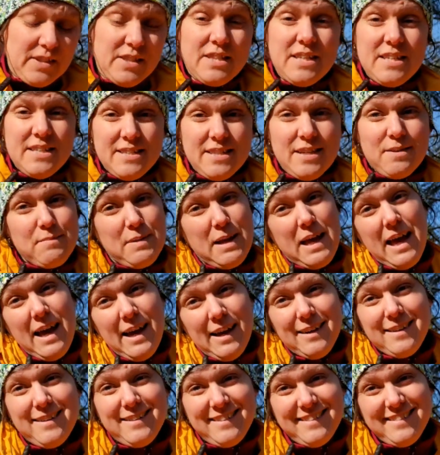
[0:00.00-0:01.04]
These are
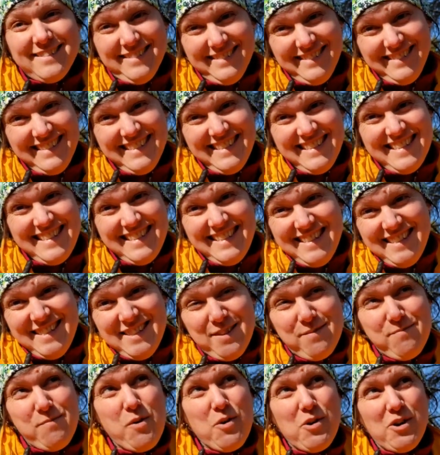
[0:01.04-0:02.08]
my
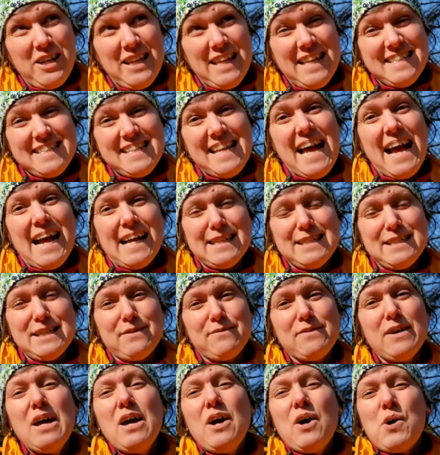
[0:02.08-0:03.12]
more or less
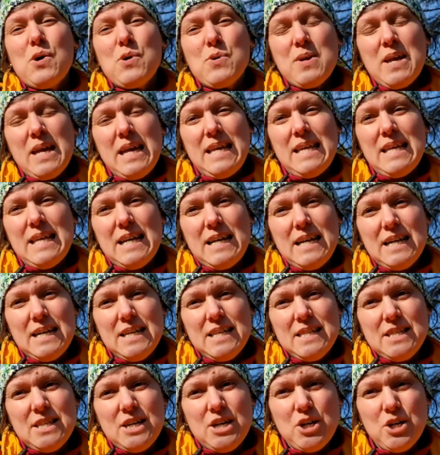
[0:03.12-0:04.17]
active. Okay,
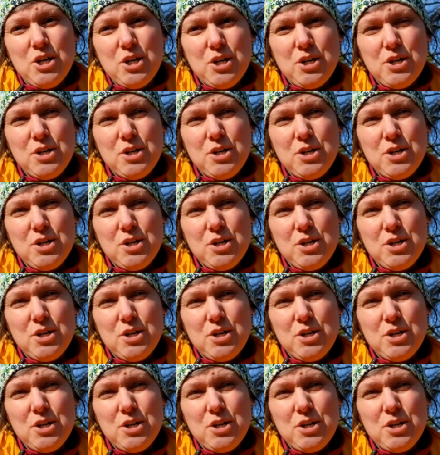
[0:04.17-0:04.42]
the